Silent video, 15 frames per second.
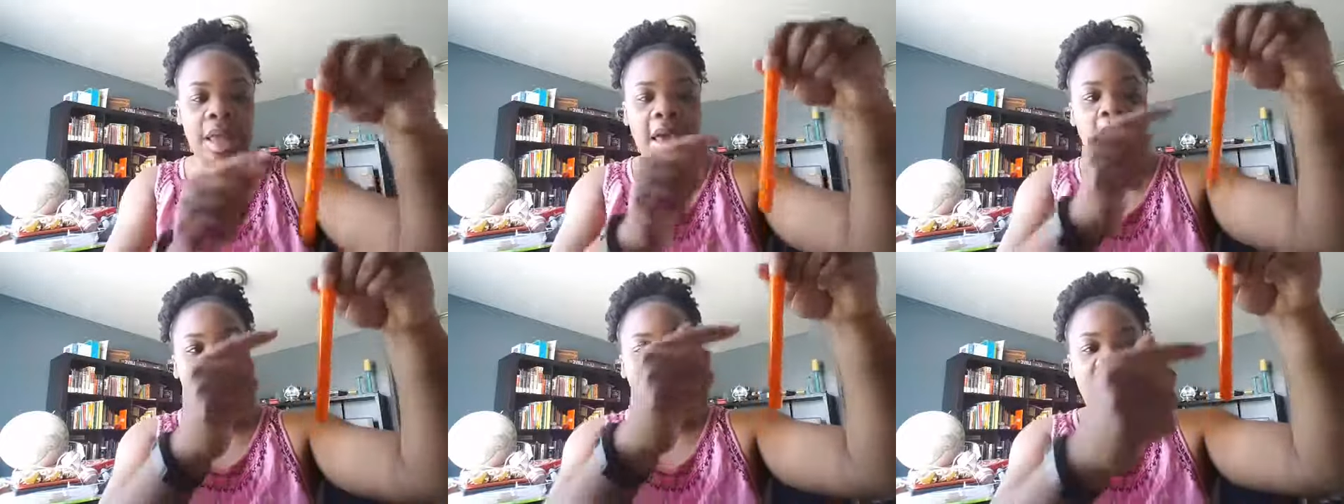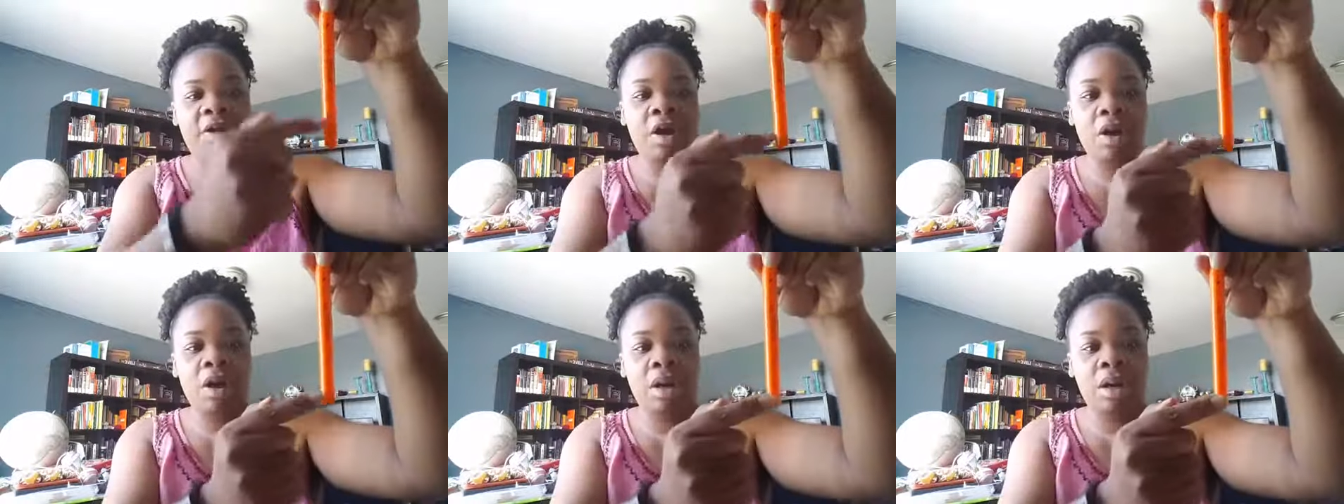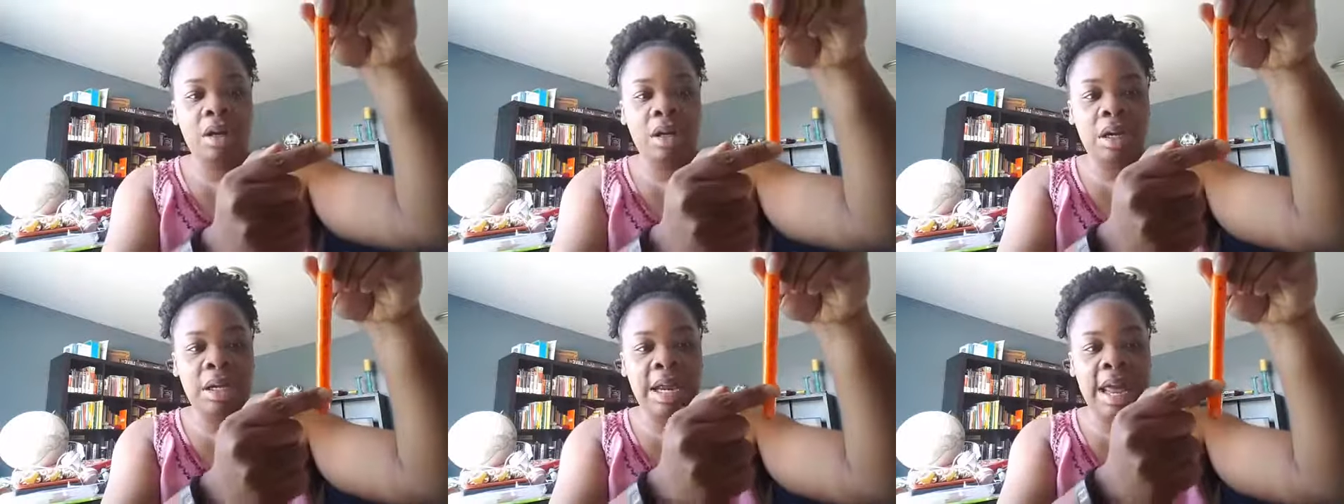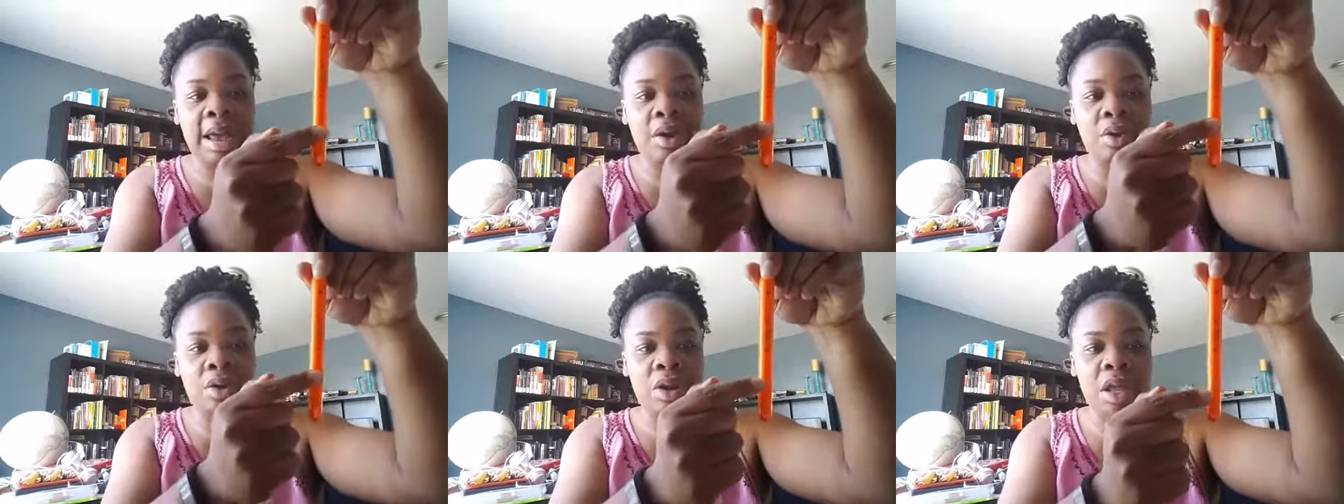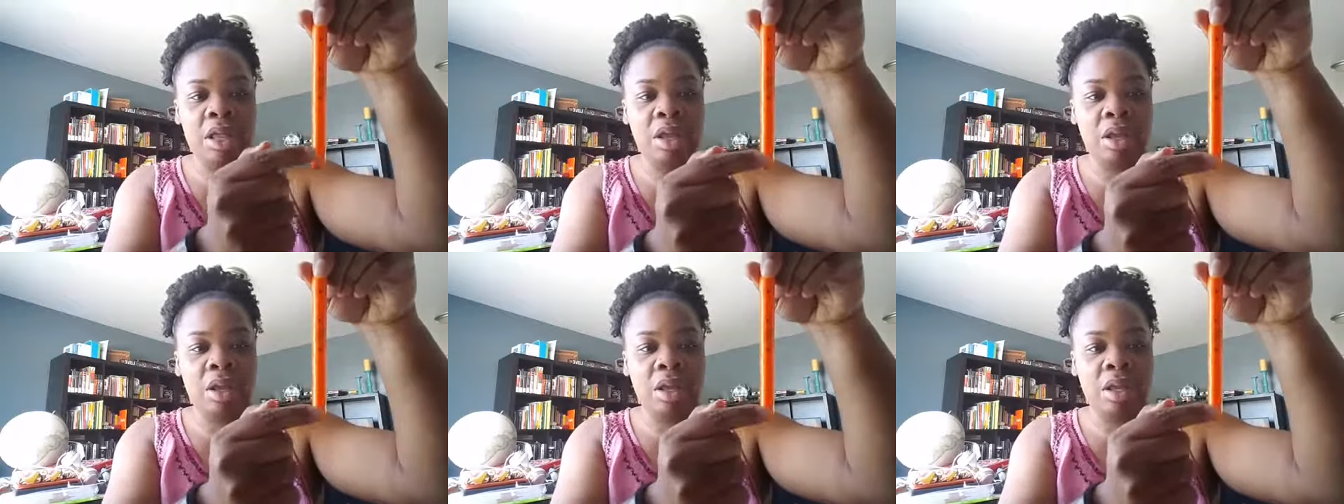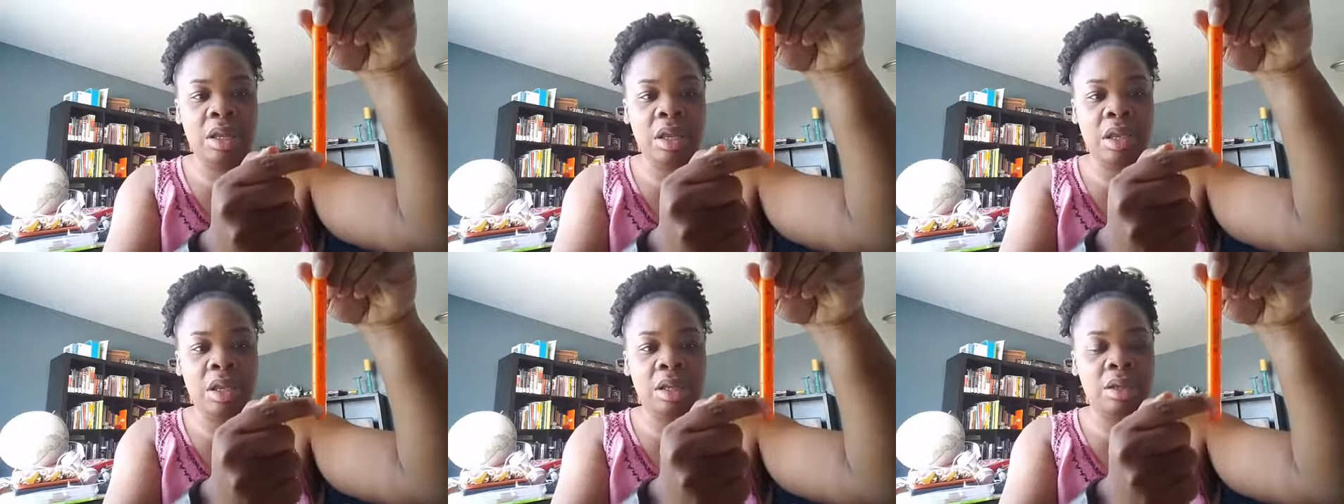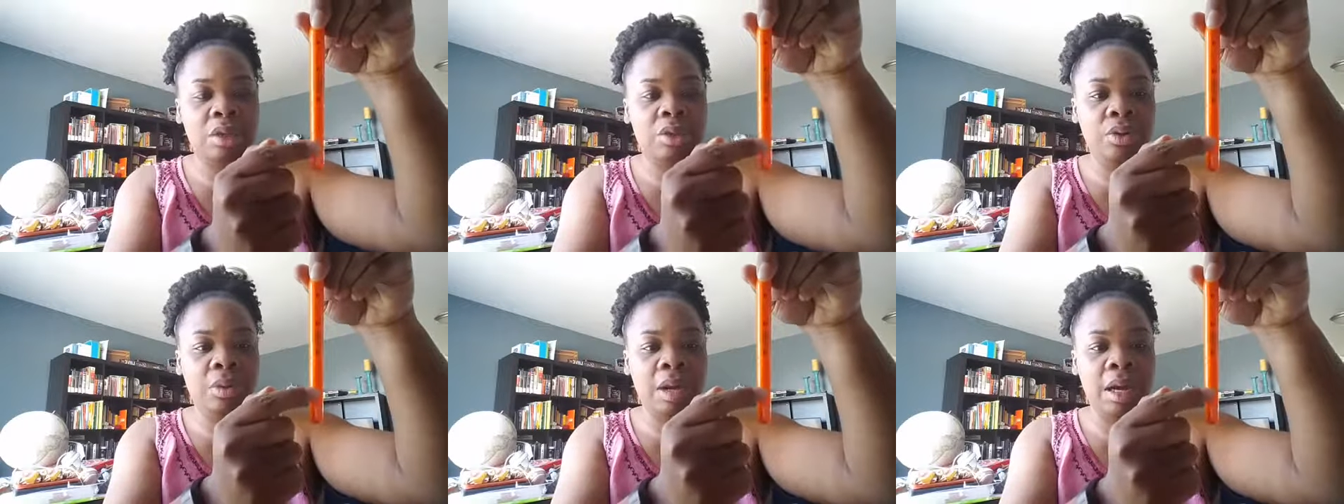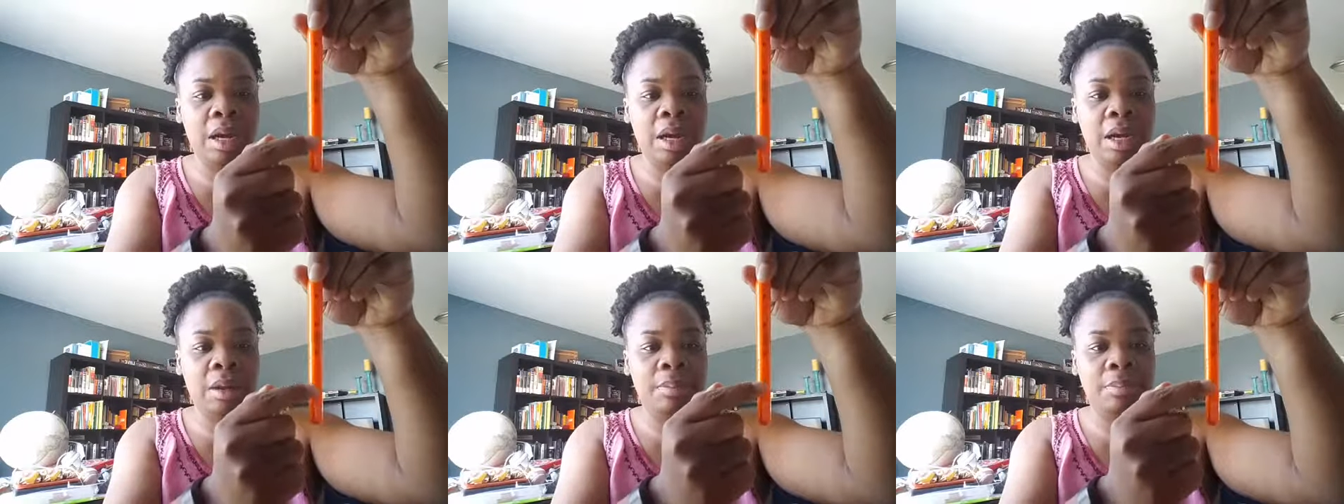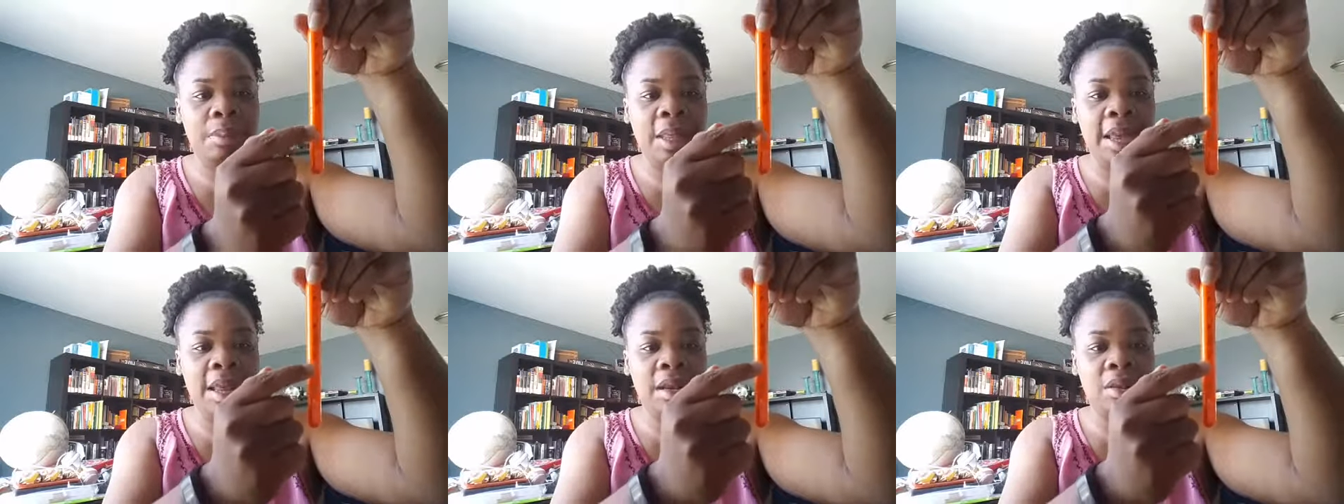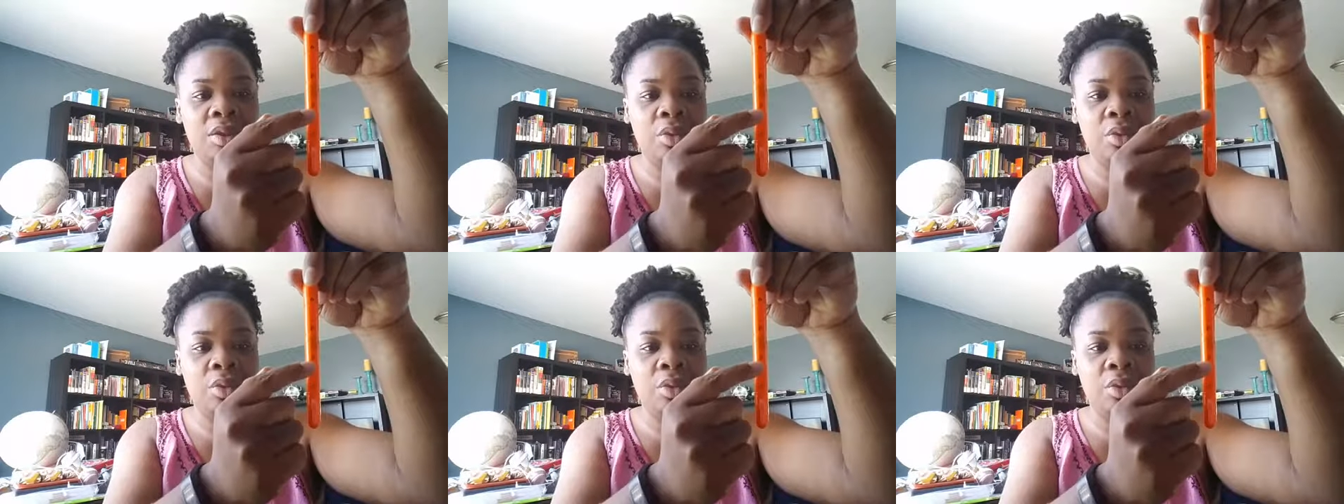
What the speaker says: how far down you need to plant.